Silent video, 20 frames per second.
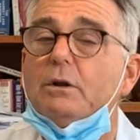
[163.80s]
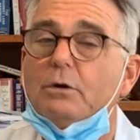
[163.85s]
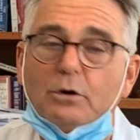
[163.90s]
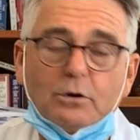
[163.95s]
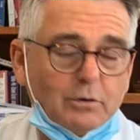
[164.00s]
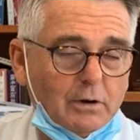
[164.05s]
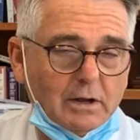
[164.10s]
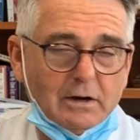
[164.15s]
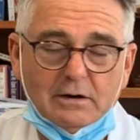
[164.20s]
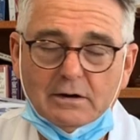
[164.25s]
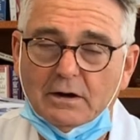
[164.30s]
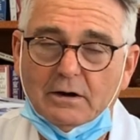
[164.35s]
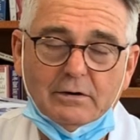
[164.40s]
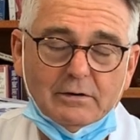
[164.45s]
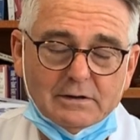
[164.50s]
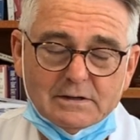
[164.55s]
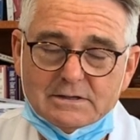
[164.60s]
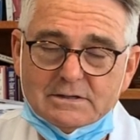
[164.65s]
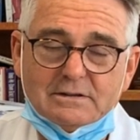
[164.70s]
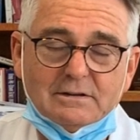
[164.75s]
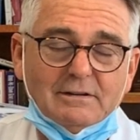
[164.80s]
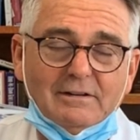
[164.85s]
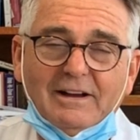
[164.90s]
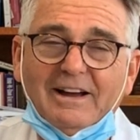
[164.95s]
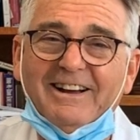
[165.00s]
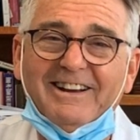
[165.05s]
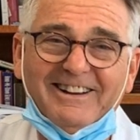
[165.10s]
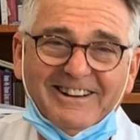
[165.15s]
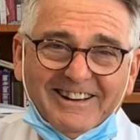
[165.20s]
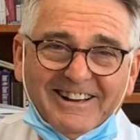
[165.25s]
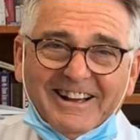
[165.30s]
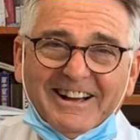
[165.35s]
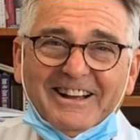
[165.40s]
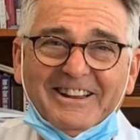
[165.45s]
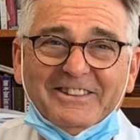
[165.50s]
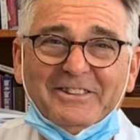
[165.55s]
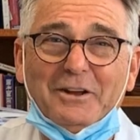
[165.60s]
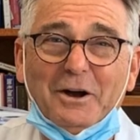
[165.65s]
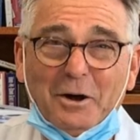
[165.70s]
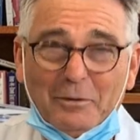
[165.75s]
no crowded areas.
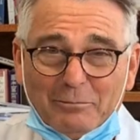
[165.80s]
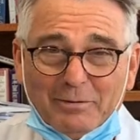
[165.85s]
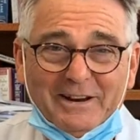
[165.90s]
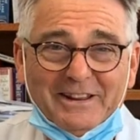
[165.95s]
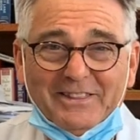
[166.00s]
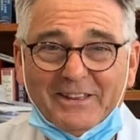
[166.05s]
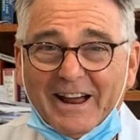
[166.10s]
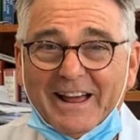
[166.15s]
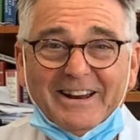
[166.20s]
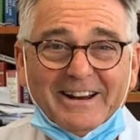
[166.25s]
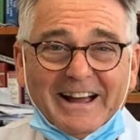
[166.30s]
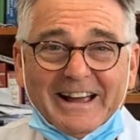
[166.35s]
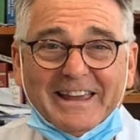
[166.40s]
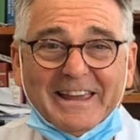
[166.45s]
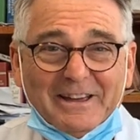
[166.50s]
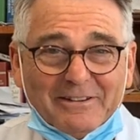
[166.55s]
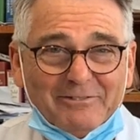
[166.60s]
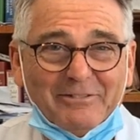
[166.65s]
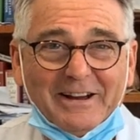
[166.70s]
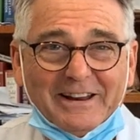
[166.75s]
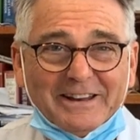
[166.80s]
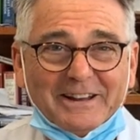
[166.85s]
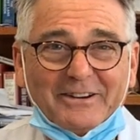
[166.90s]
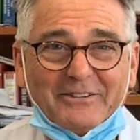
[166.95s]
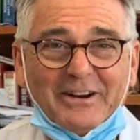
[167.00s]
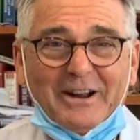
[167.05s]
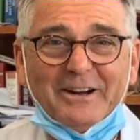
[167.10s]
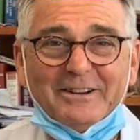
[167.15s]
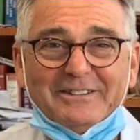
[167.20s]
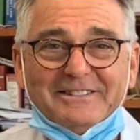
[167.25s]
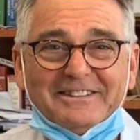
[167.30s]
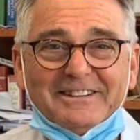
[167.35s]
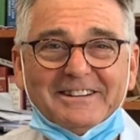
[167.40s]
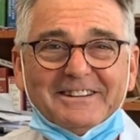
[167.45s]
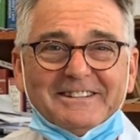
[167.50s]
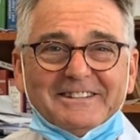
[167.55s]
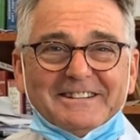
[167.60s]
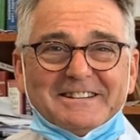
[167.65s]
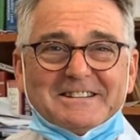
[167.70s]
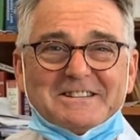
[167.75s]
I can't find a crowd
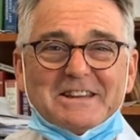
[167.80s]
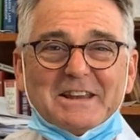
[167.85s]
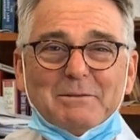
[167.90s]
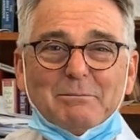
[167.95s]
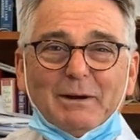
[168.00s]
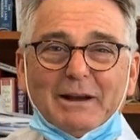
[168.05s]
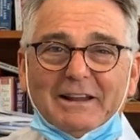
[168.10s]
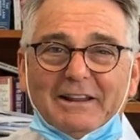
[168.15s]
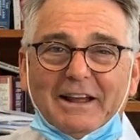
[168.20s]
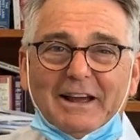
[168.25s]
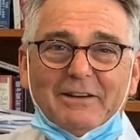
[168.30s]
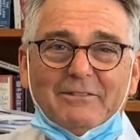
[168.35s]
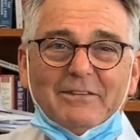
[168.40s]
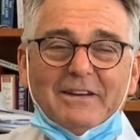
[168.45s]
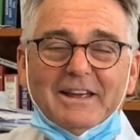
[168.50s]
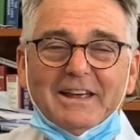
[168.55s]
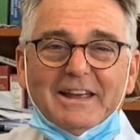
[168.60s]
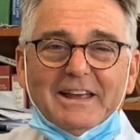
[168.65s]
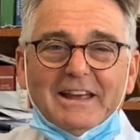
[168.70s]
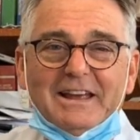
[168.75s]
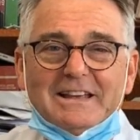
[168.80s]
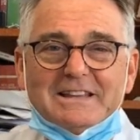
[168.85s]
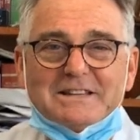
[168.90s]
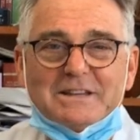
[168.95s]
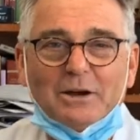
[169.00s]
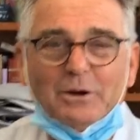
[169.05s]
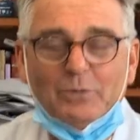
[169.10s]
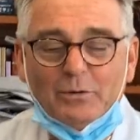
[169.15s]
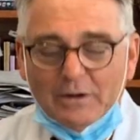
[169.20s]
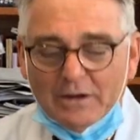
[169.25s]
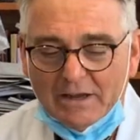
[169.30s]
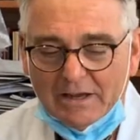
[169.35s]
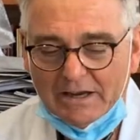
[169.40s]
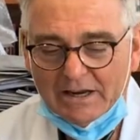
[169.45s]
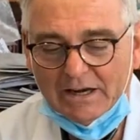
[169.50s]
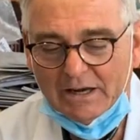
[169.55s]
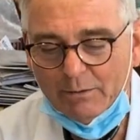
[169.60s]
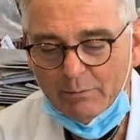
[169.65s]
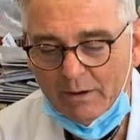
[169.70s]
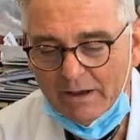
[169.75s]
to save my life. So
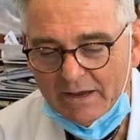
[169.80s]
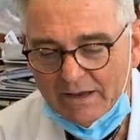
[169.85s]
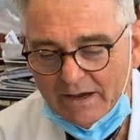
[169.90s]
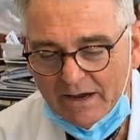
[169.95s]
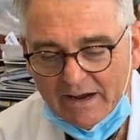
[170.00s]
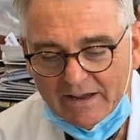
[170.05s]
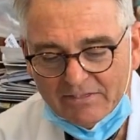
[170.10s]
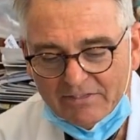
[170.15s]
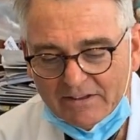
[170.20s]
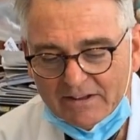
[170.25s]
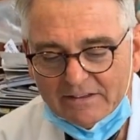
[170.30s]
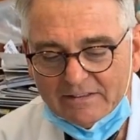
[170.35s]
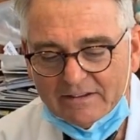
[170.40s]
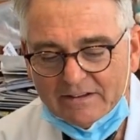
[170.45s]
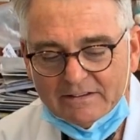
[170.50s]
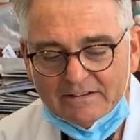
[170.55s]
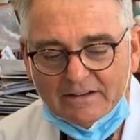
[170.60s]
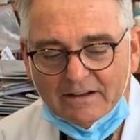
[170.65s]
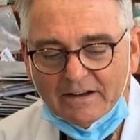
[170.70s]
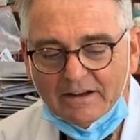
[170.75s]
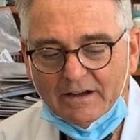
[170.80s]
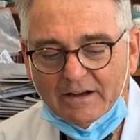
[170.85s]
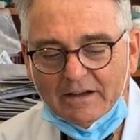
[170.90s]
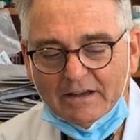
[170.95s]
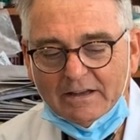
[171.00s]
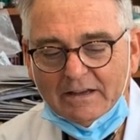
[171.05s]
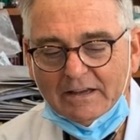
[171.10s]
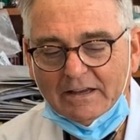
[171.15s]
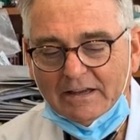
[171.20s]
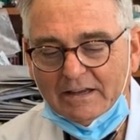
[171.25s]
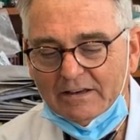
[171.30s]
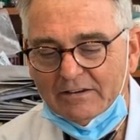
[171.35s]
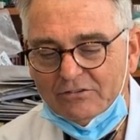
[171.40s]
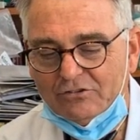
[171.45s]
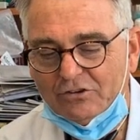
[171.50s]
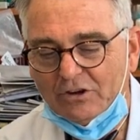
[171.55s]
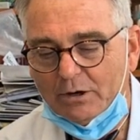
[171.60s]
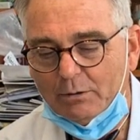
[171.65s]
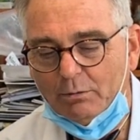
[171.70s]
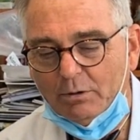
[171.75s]
anyway, I think that in
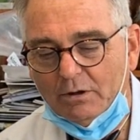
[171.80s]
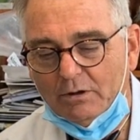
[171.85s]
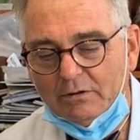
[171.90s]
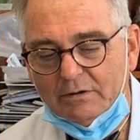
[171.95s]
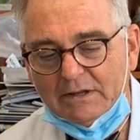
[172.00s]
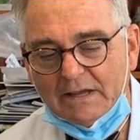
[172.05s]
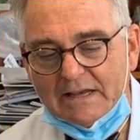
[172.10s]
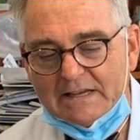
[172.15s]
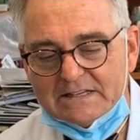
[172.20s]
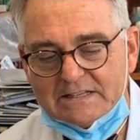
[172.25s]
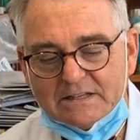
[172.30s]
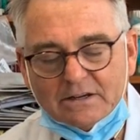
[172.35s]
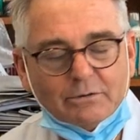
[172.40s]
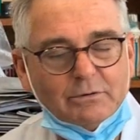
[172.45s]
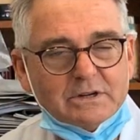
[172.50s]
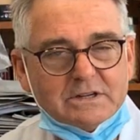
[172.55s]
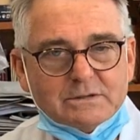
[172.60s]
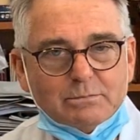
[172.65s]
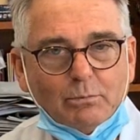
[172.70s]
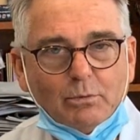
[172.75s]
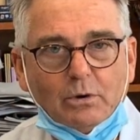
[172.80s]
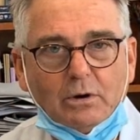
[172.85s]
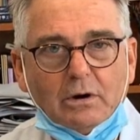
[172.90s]
general, yes, there's